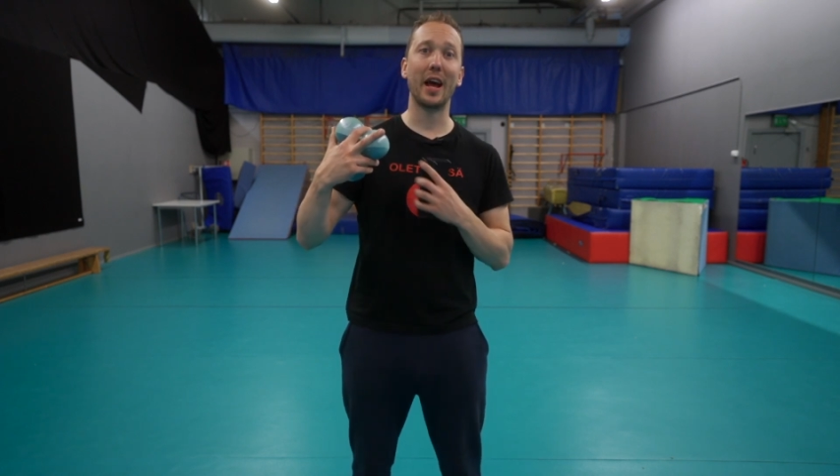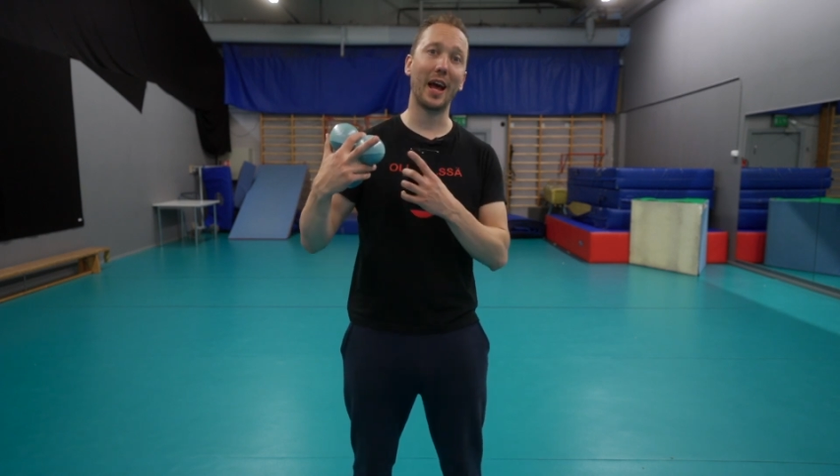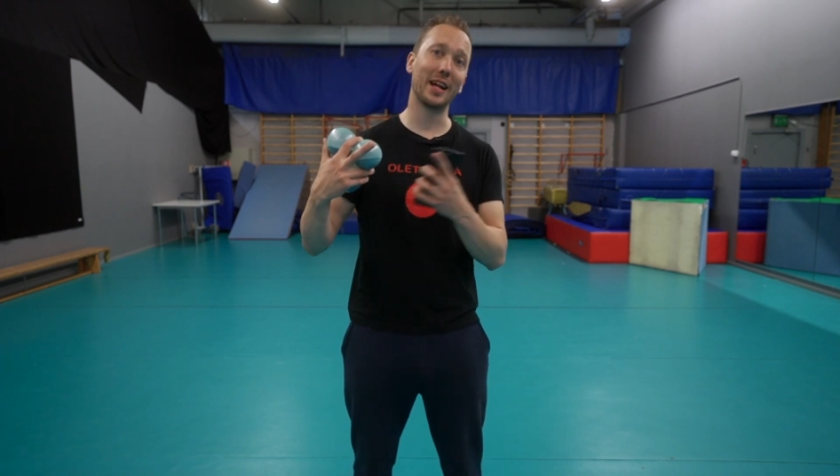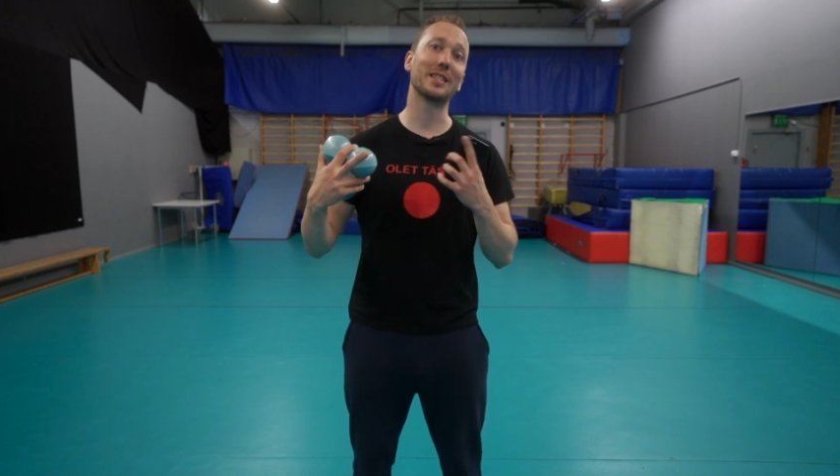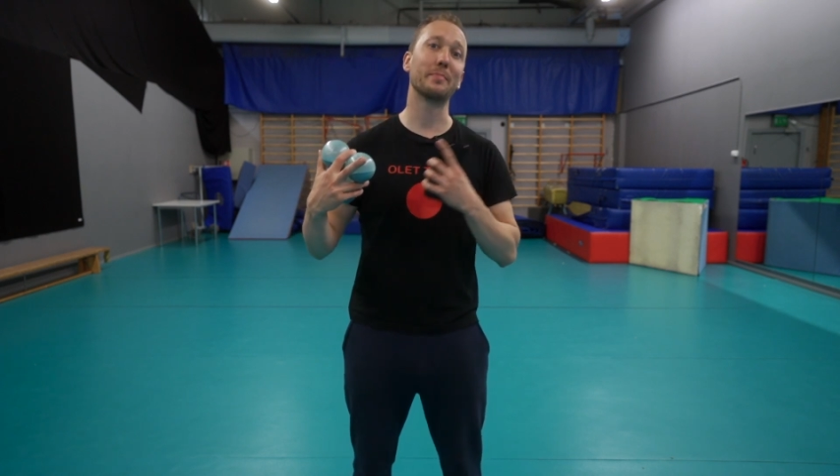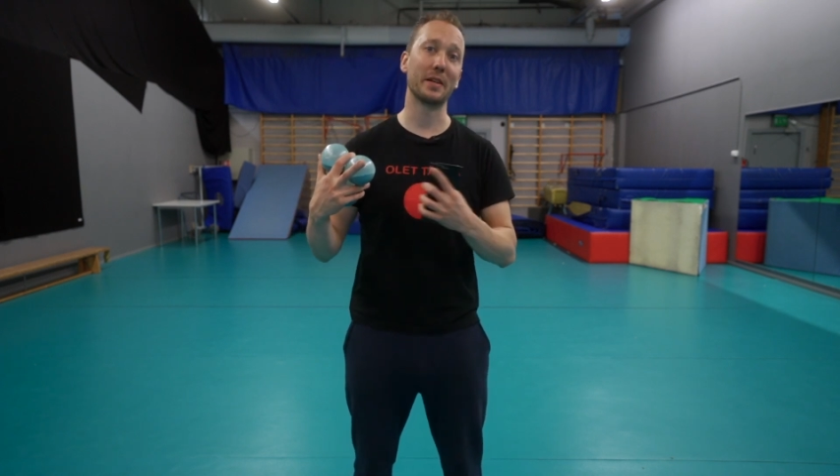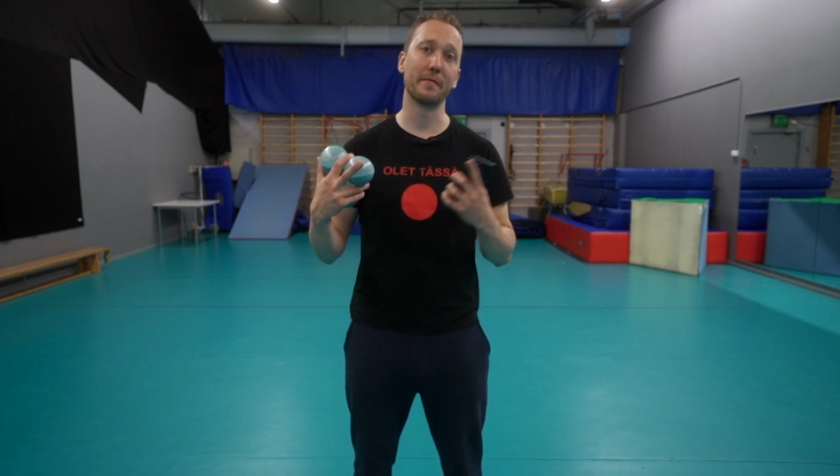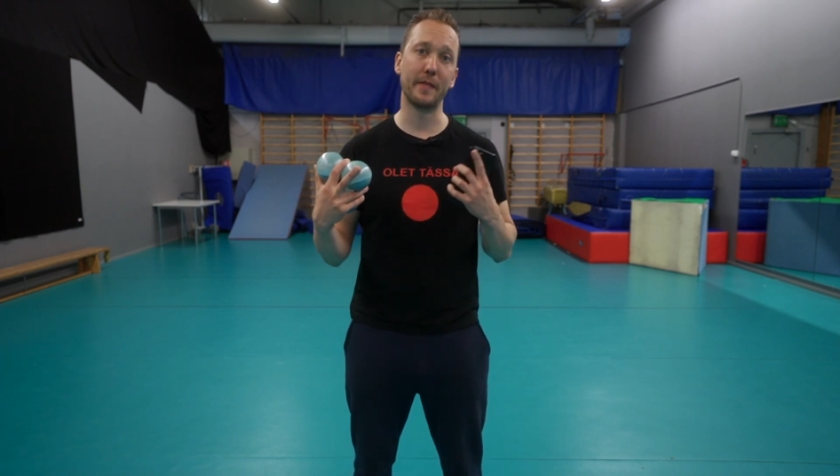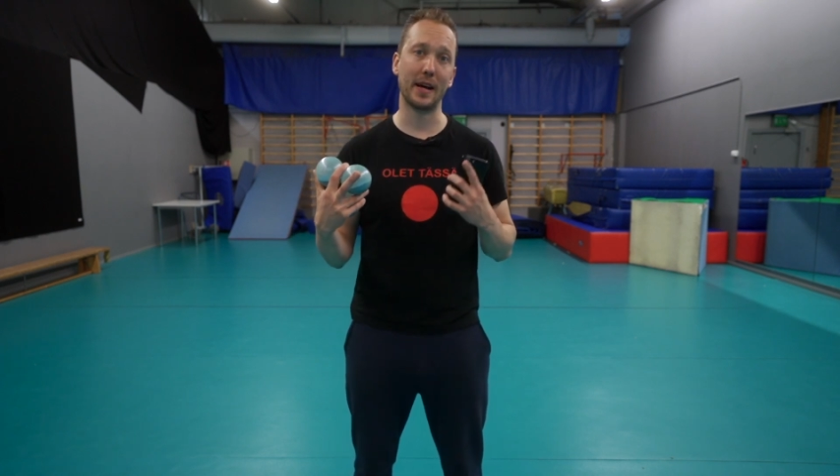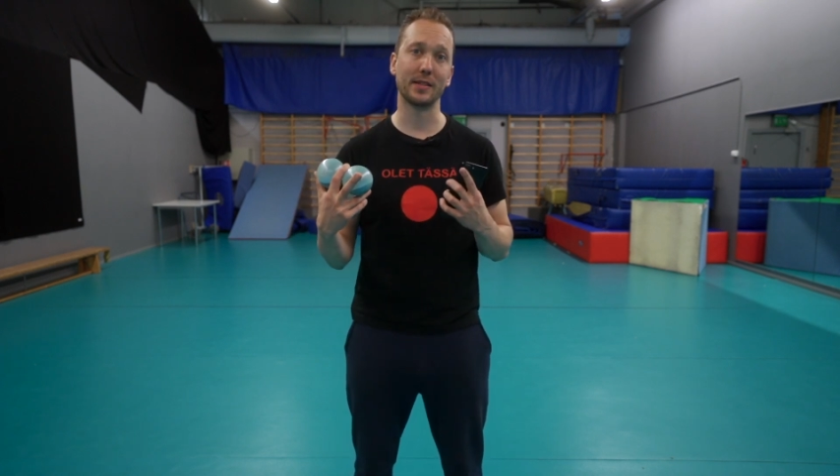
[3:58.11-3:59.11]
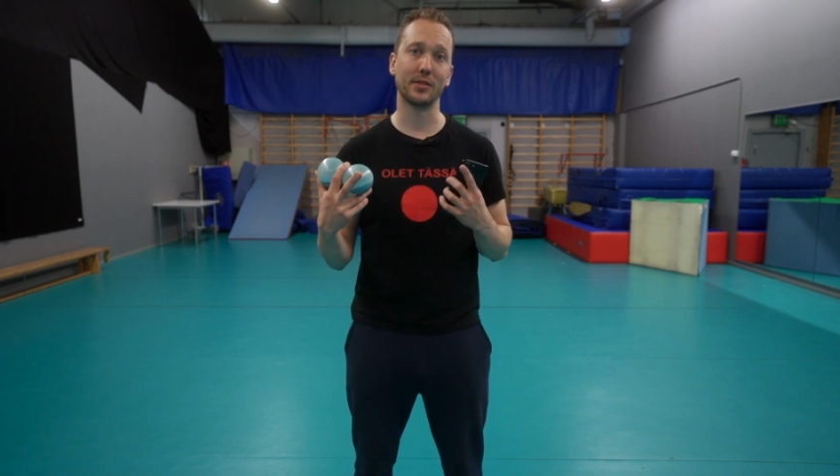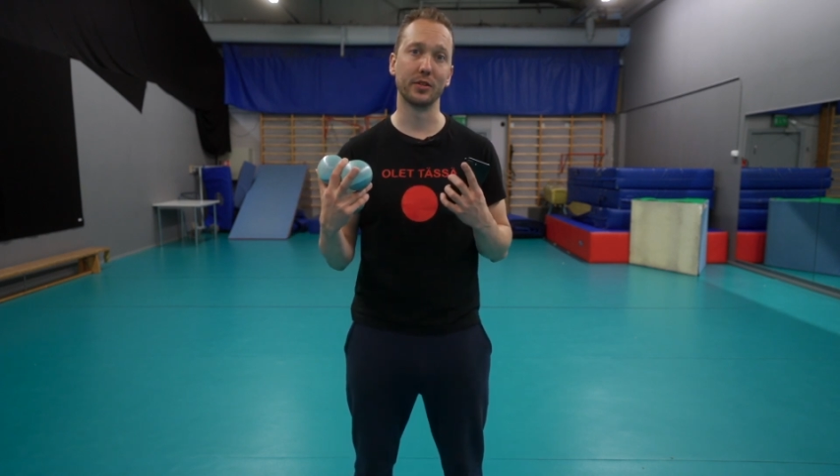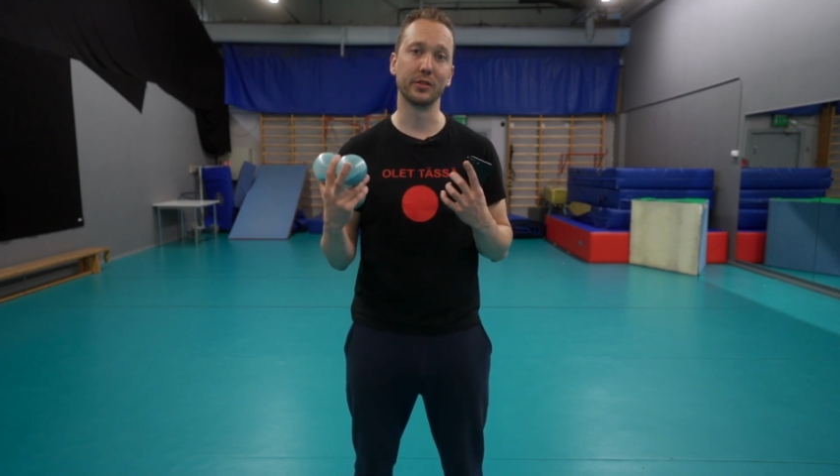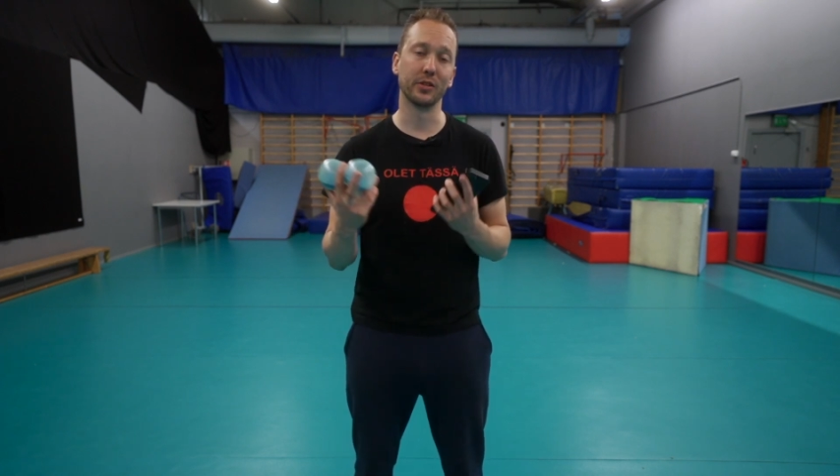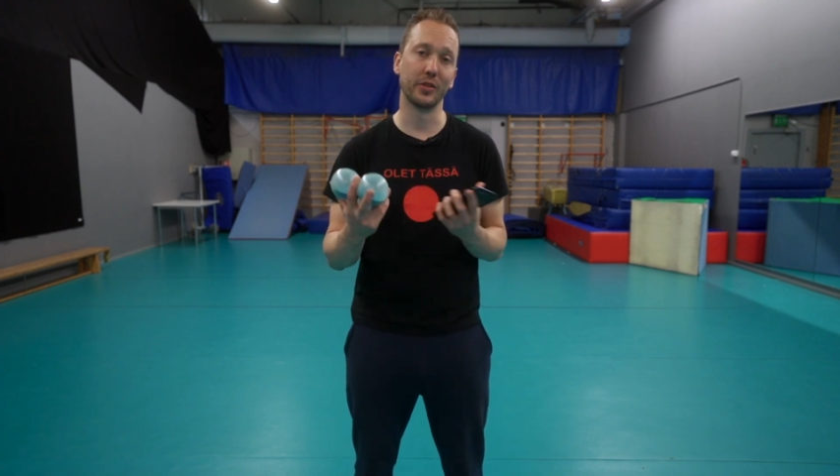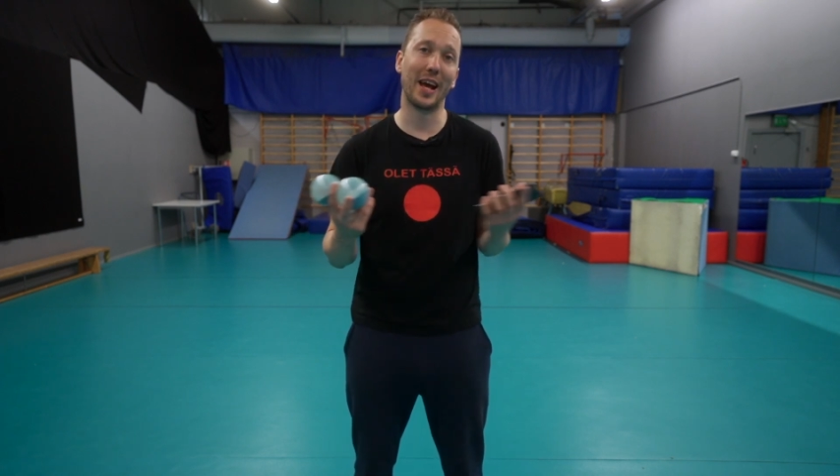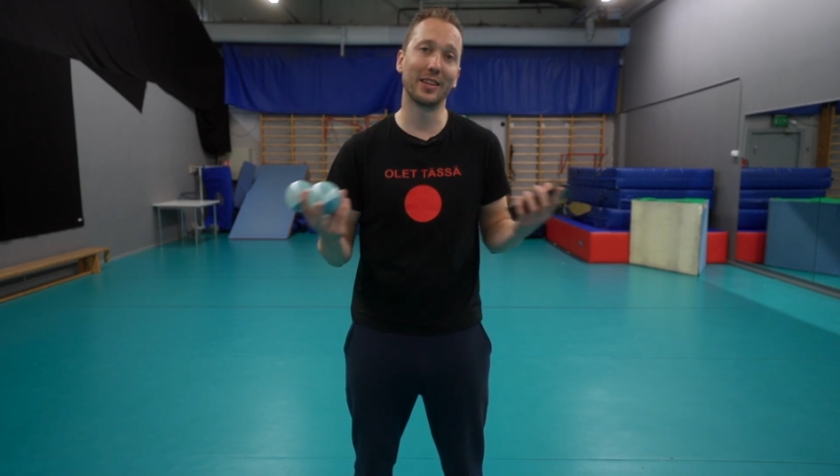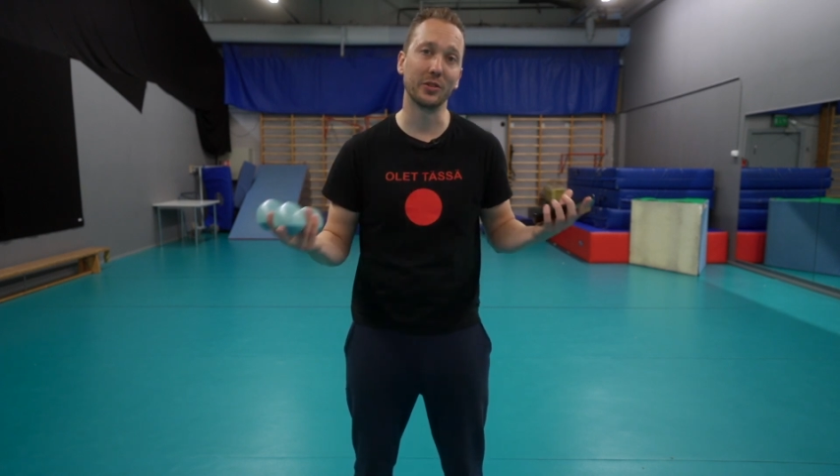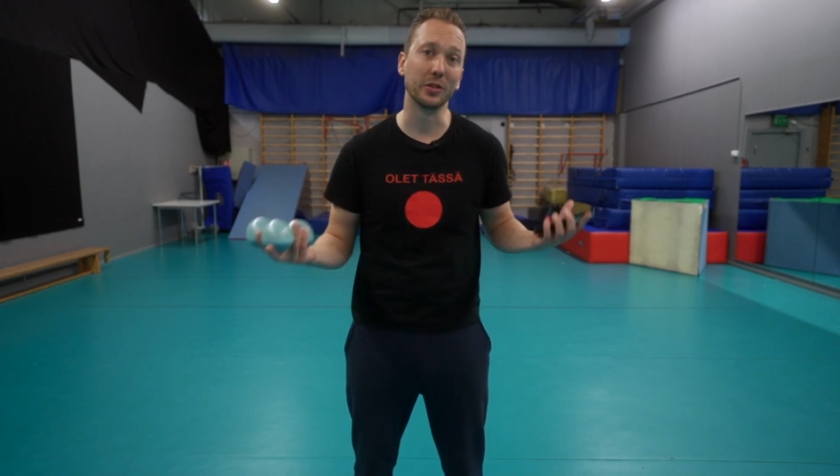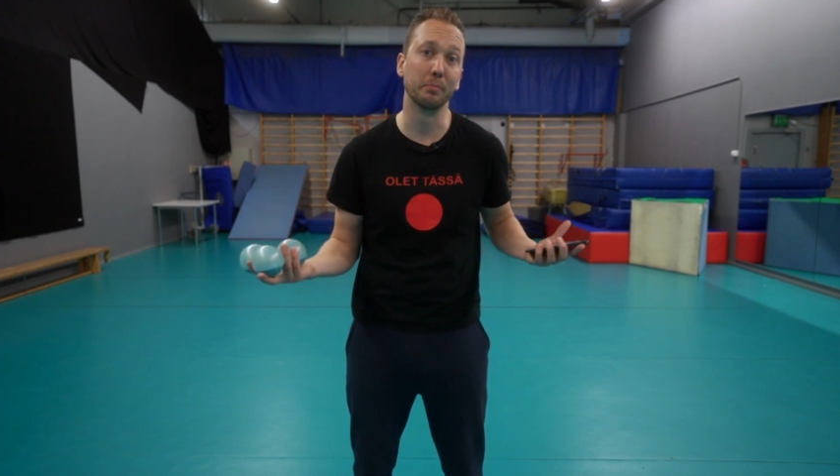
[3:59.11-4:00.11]
and spin faster. So the
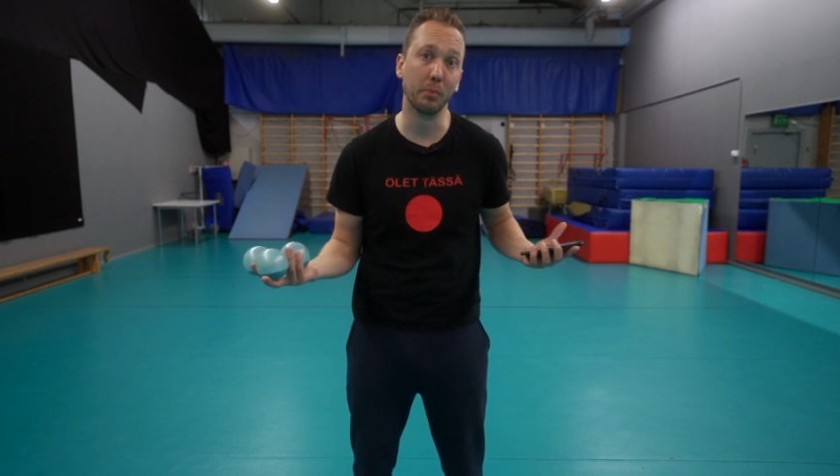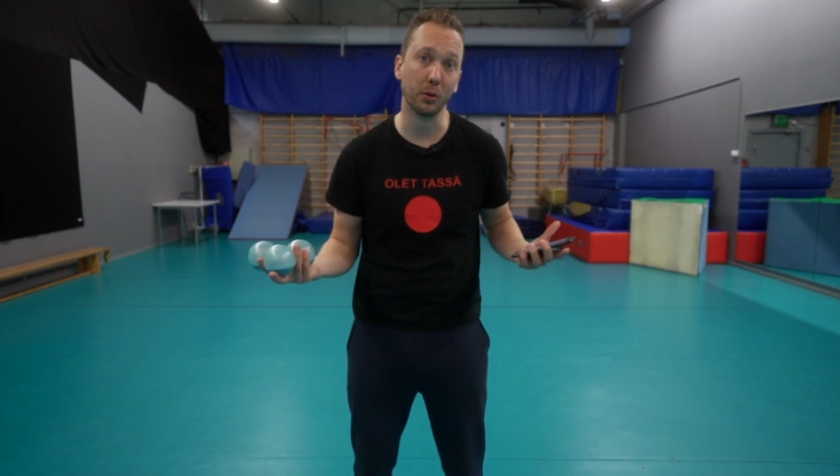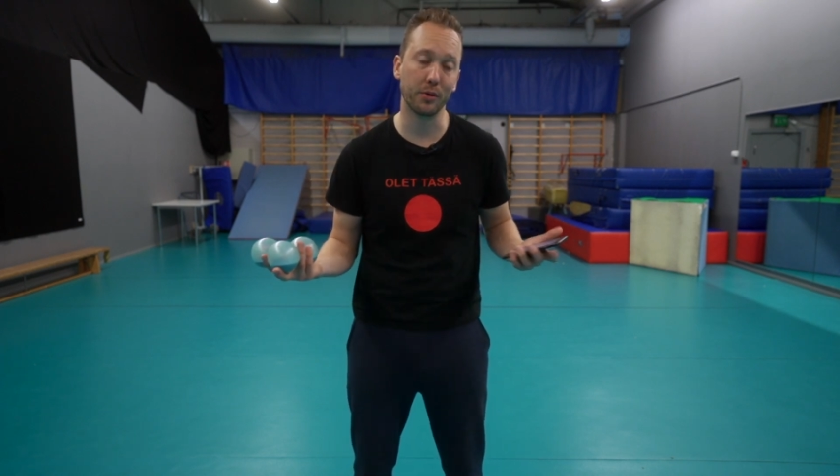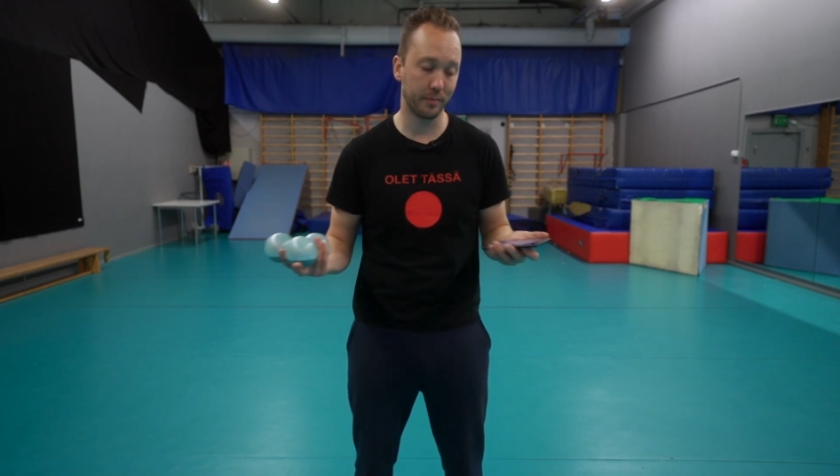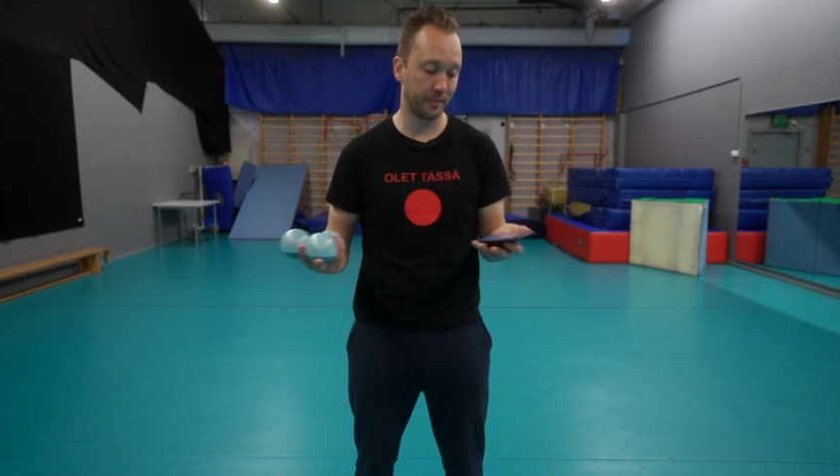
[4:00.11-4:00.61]
answer is both.